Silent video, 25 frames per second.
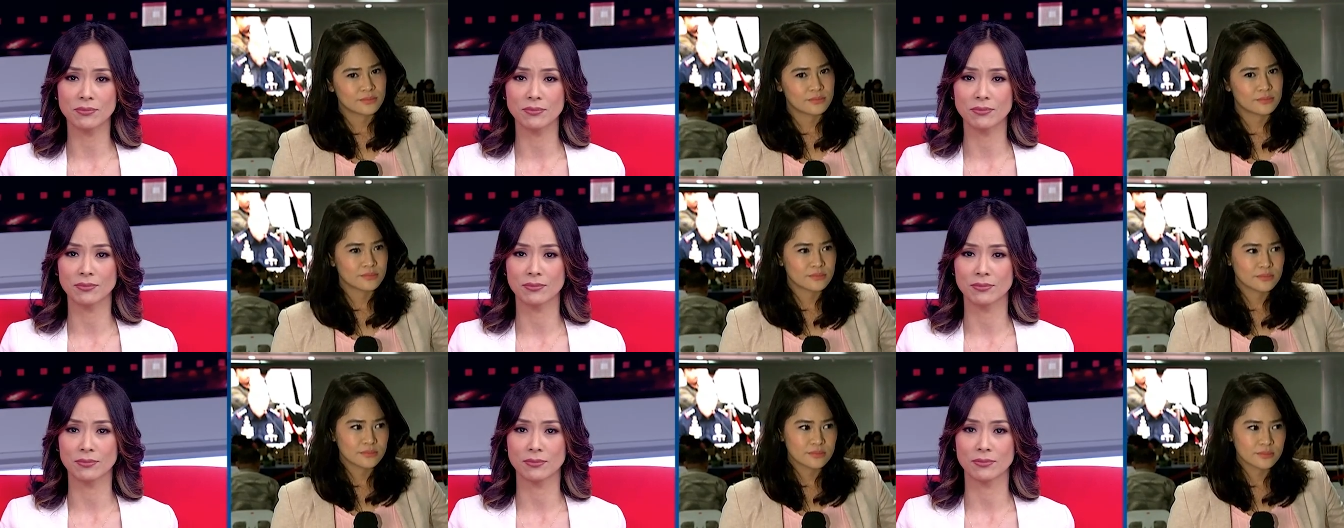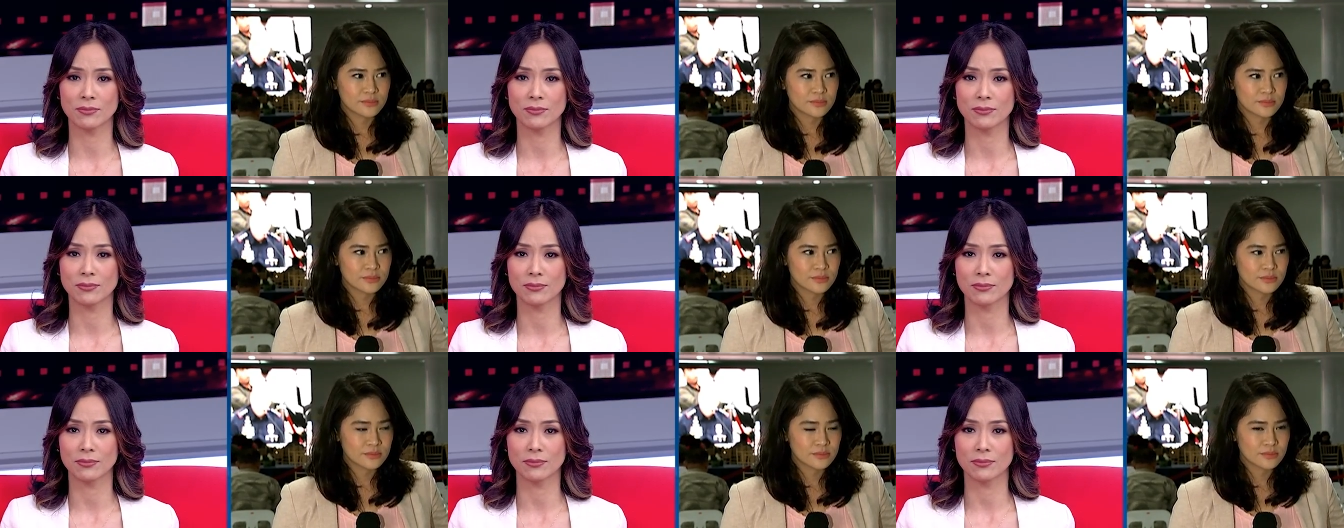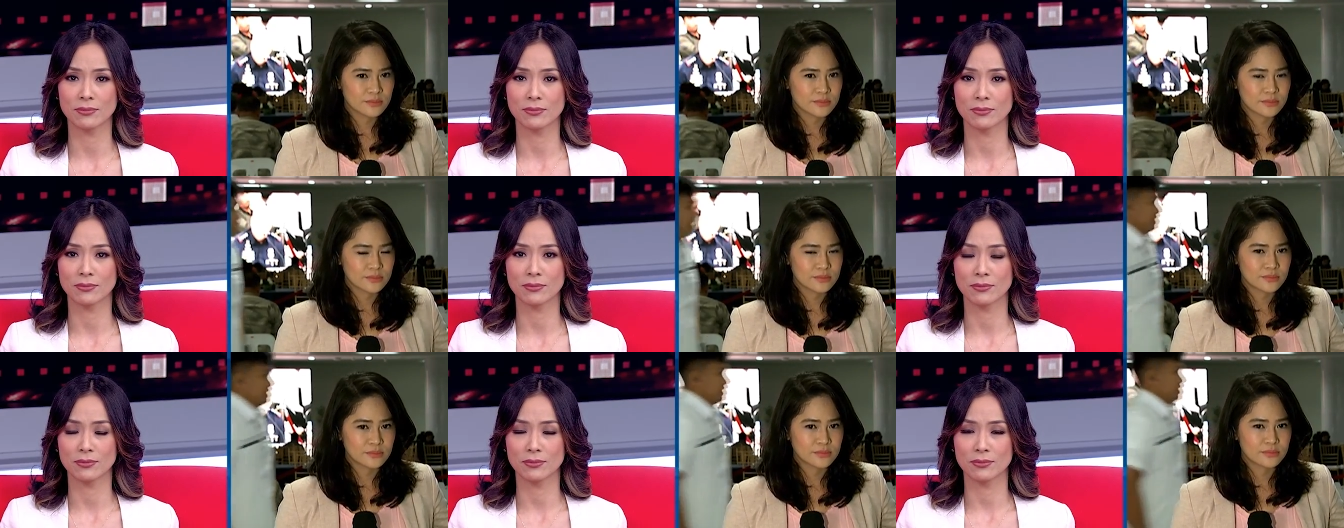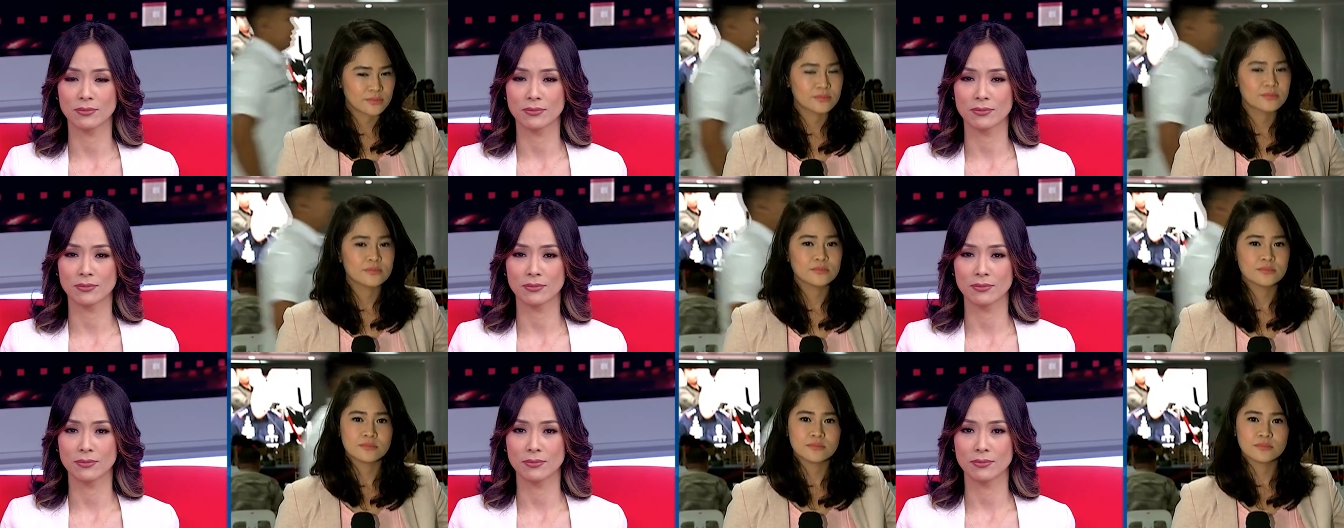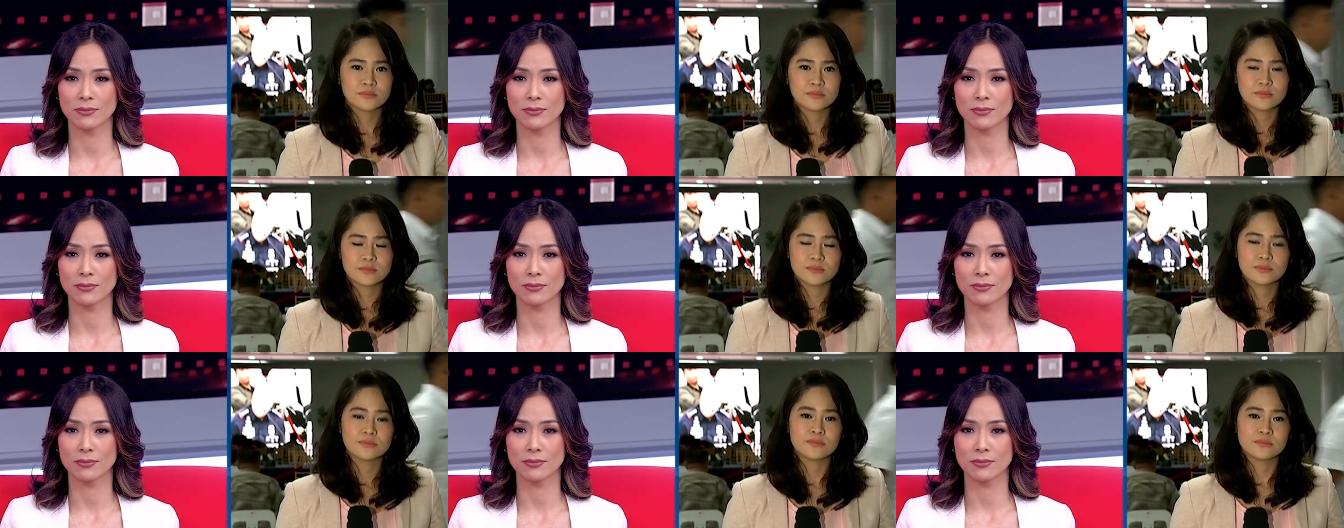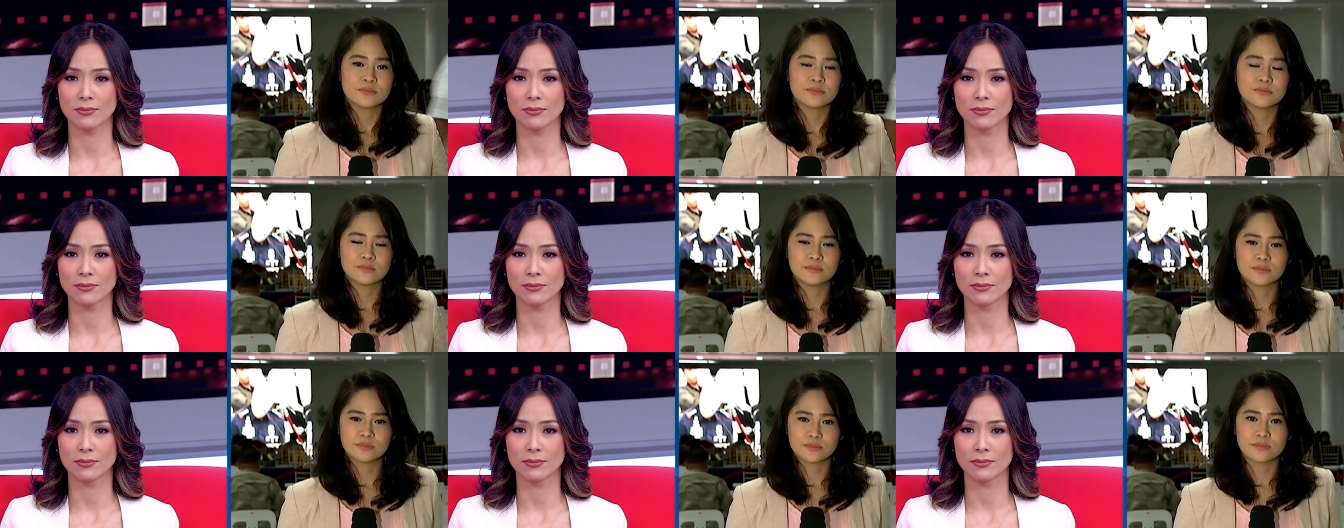
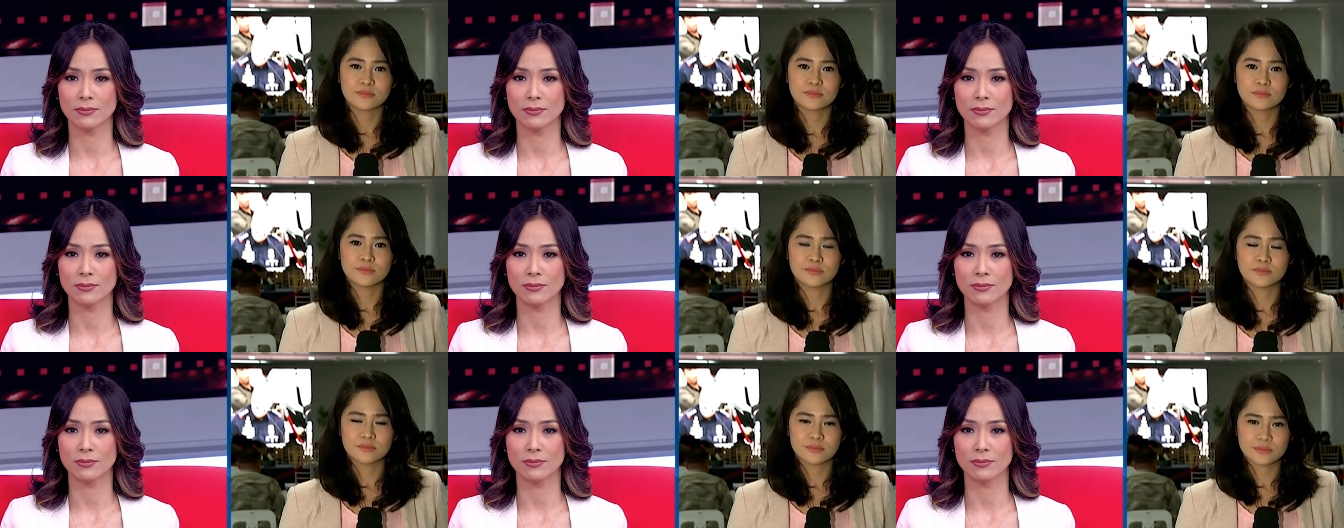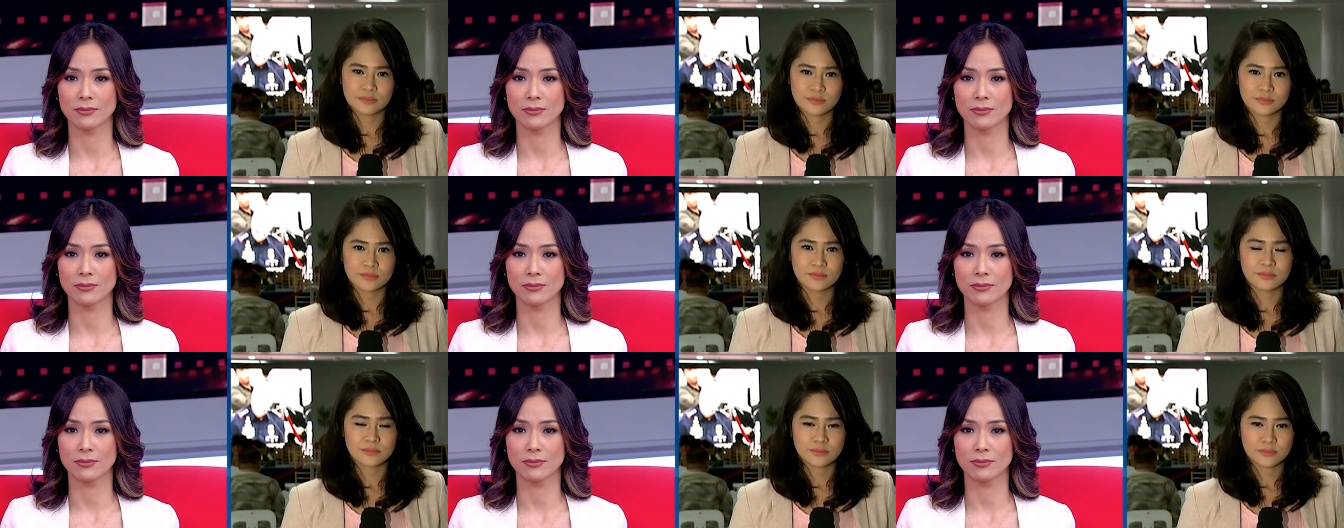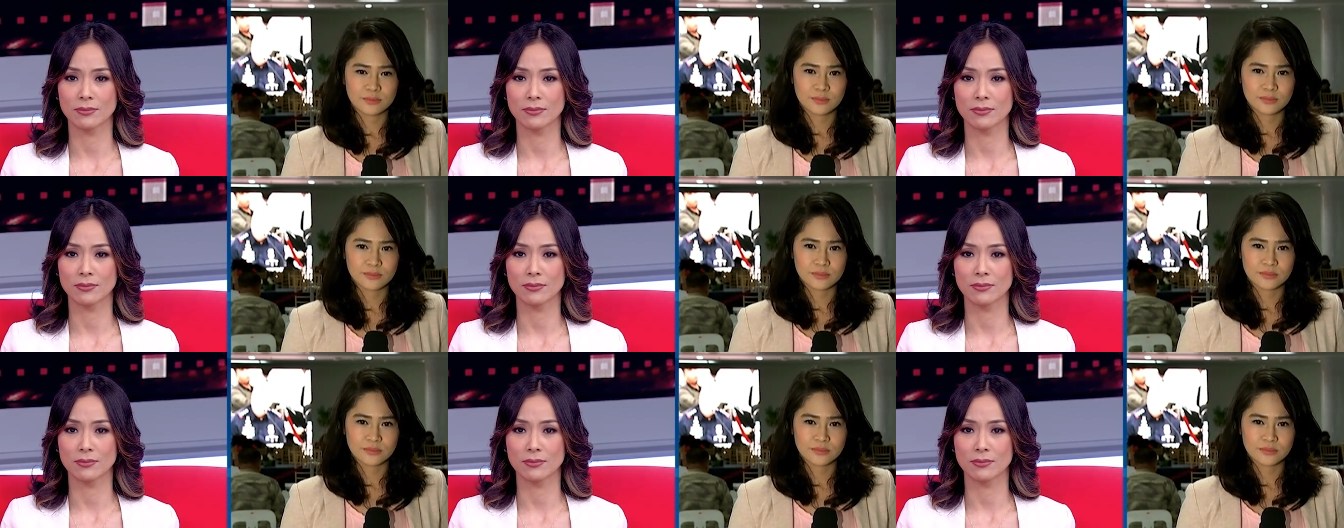Nothing is said.